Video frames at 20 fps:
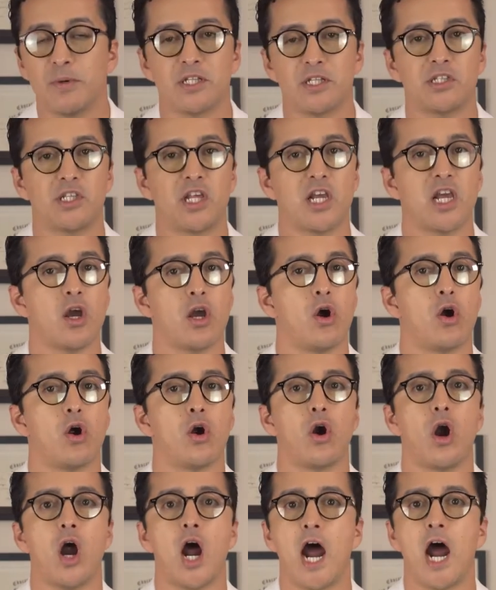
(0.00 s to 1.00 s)
but they
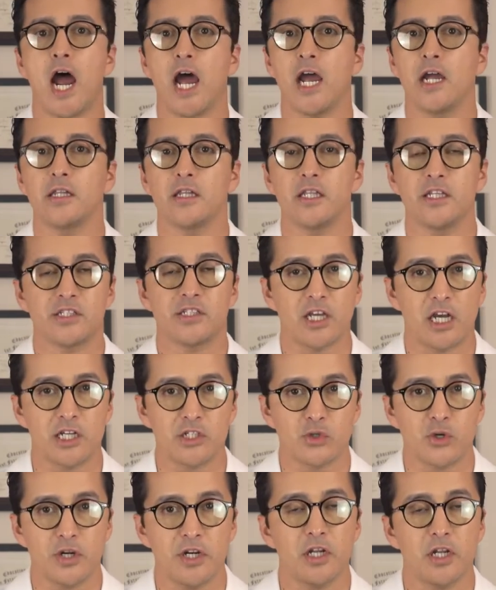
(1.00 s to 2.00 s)
are highly
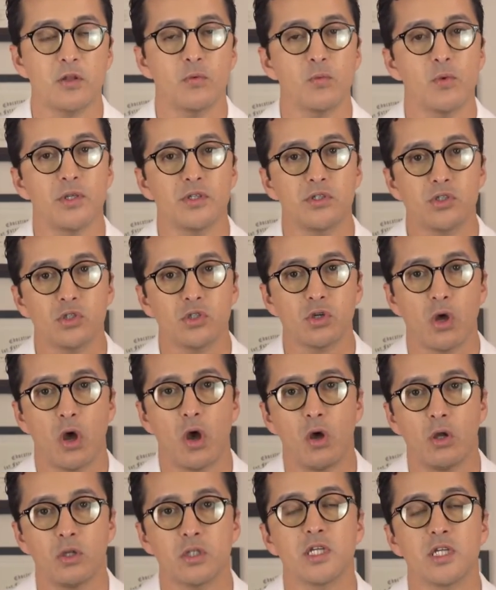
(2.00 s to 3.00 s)
saturated with
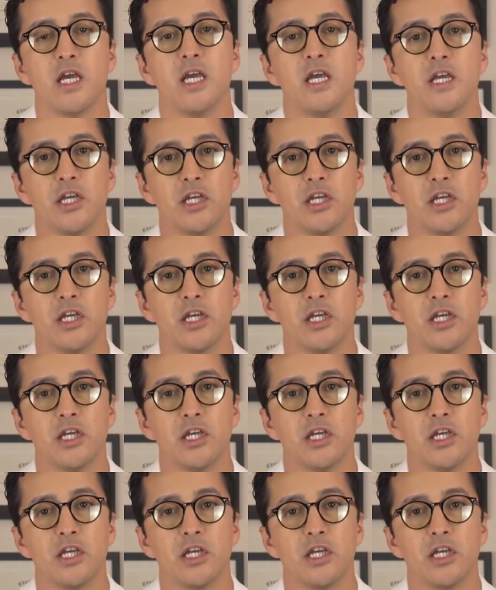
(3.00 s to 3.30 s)
salt